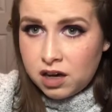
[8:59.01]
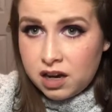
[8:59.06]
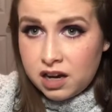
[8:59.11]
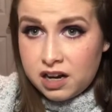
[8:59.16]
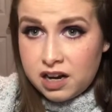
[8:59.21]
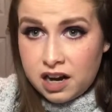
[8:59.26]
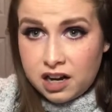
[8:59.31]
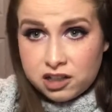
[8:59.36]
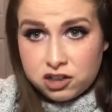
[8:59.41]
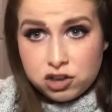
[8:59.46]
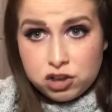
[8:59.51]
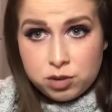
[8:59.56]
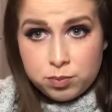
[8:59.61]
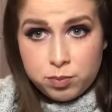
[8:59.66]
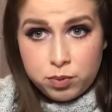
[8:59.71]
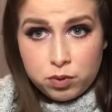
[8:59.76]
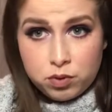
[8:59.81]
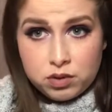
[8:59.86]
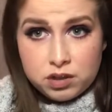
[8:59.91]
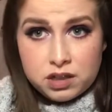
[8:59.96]
And as you're
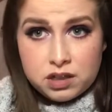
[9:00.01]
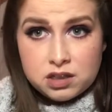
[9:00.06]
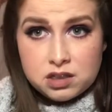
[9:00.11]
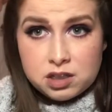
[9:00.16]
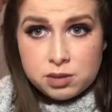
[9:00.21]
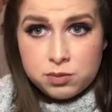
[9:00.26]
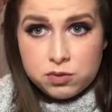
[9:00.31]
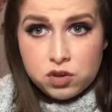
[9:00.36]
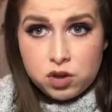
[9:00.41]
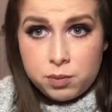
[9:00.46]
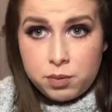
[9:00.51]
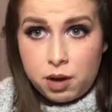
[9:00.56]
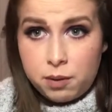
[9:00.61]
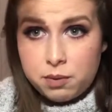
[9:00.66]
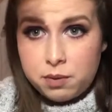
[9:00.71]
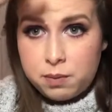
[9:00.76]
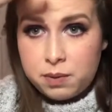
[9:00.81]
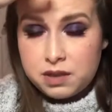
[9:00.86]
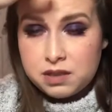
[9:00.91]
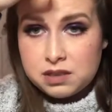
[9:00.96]
pulling, some of your
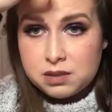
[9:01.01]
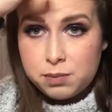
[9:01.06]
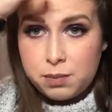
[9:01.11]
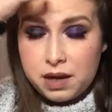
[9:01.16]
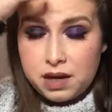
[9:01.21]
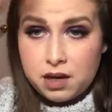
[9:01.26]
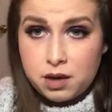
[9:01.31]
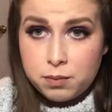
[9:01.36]
bobby pins may